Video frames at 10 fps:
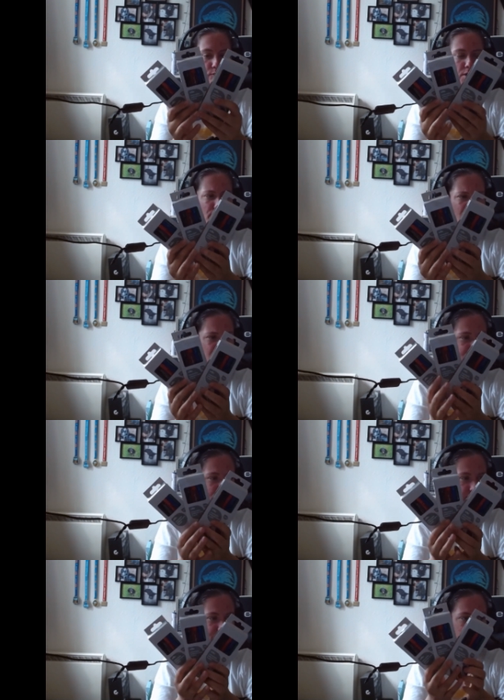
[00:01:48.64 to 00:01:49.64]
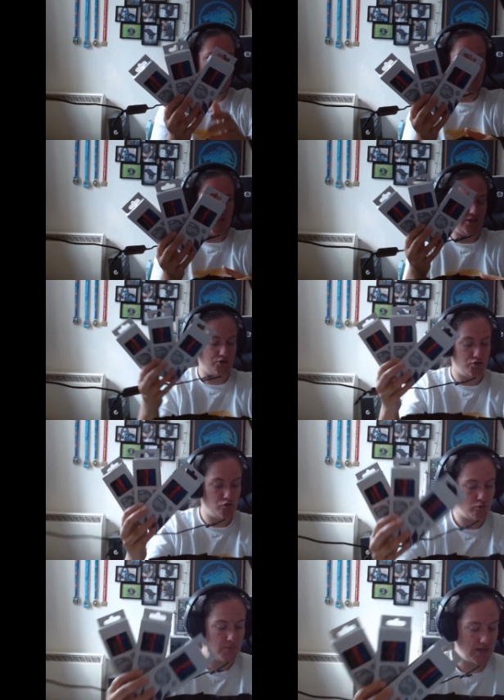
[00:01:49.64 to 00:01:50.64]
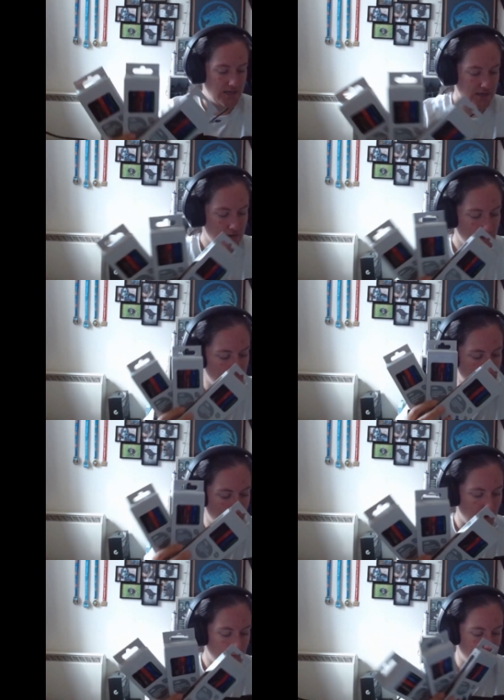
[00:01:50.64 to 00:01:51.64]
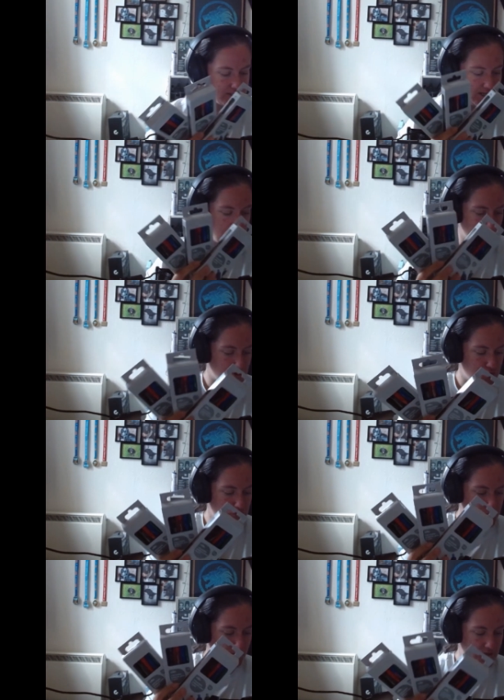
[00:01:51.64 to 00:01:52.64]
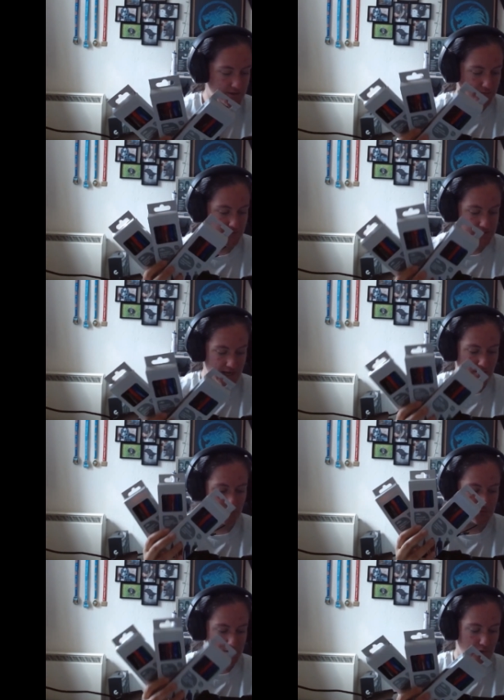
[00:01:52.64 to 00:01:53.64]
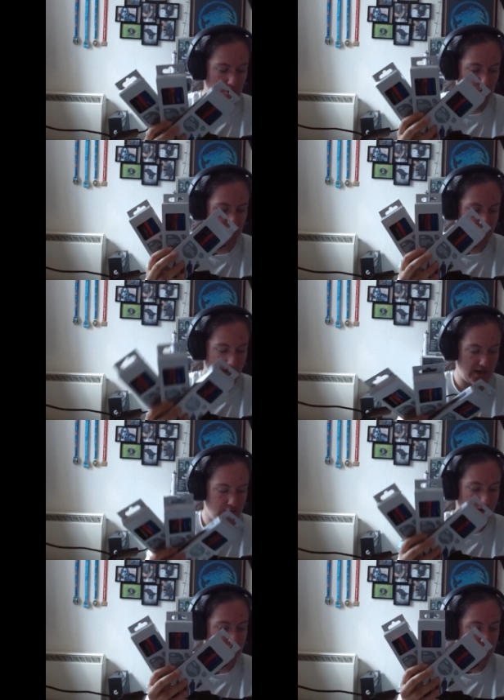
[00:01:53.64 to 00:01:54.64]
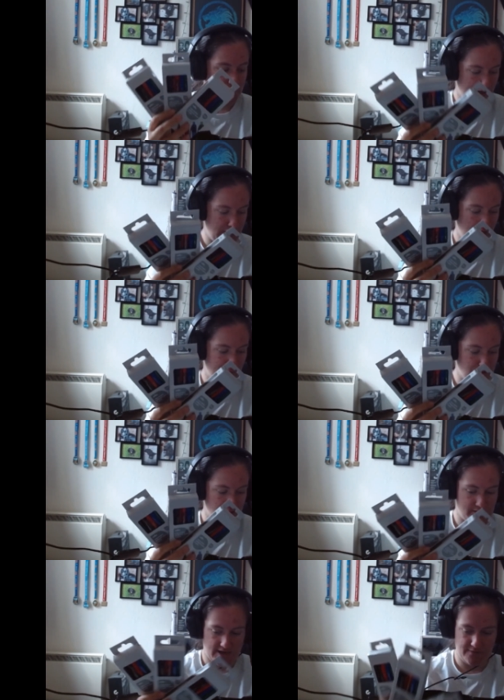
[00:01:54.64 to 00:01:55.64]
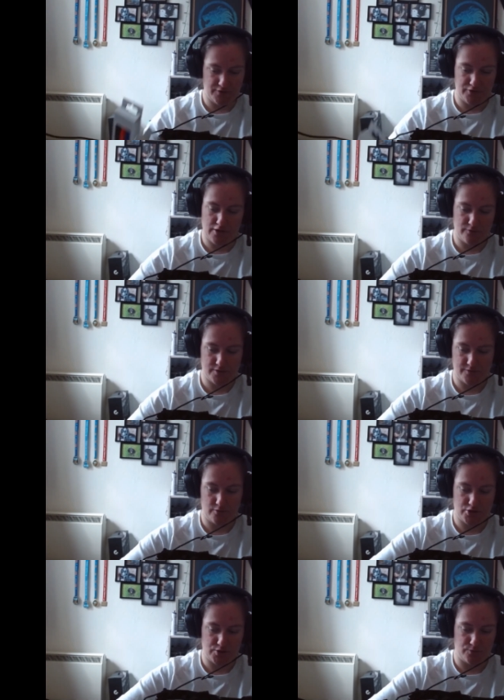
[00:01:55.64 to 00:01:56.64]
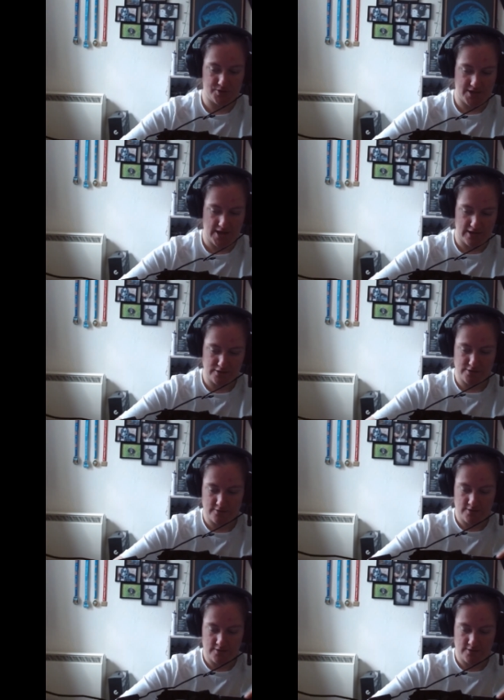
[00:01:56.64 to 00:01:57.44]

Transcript: £1.25 each normally, but they were obviously reduced because of the sale, so I will again tell you how much I saved on those towards the end.